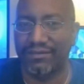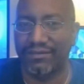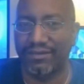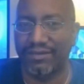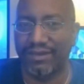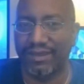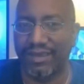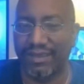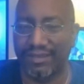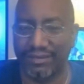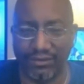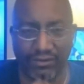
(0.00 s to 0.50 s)

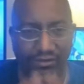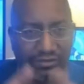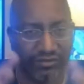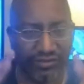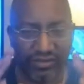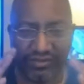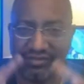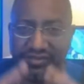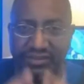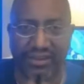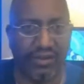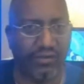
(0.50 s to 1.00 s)
and you're
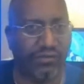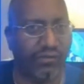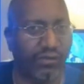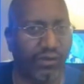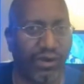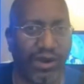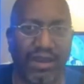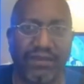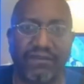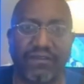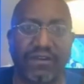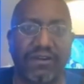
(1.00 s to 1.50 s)
just there
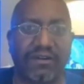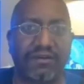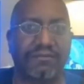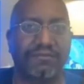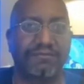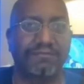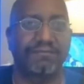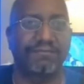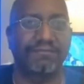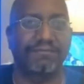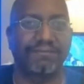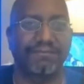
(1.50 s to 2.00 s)
forever?
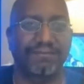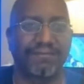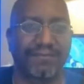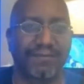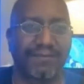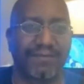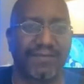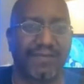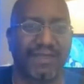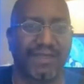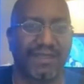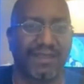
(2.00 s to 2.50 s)

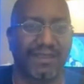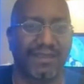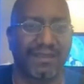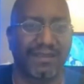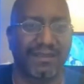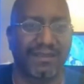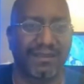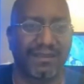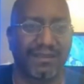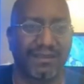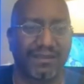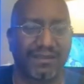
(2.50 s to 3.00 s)

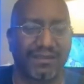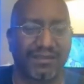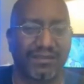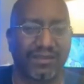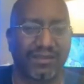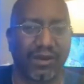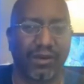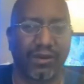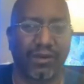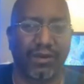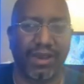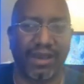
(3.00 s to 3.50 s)
So